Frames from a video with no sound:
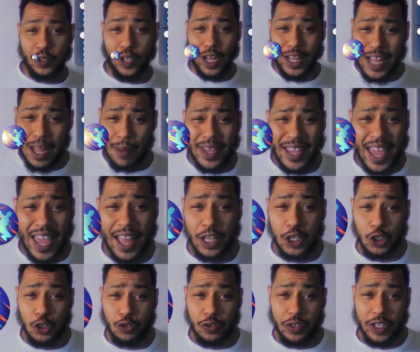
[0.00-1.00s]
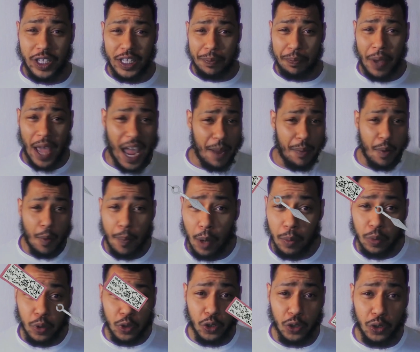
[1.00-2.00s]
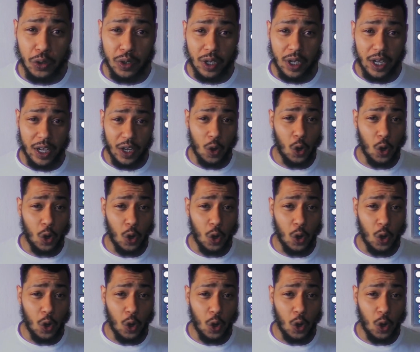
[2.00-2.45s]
Dynamic Injury, Paper Bomb Kunai,